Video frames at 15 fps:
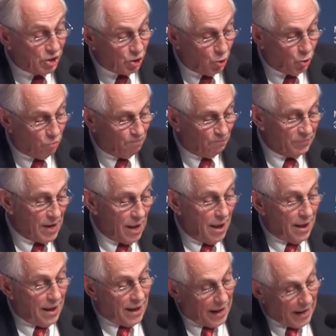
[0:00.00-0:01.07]
so
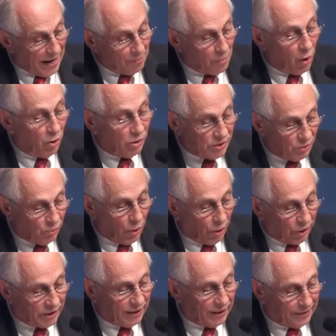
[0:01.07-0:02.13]
I'm also
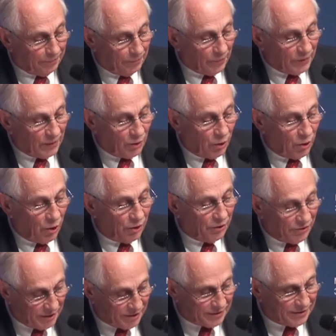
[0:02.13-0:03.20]
working
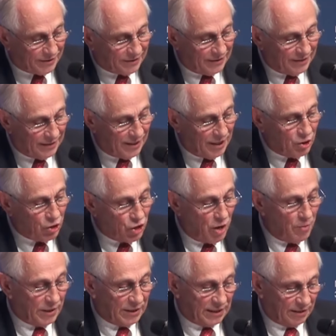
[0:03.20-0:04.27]
on this in
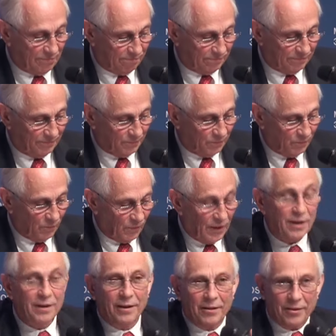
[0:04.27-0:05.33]
Germany.
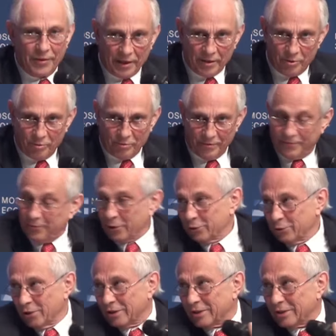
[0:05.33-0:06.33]
Thank you for your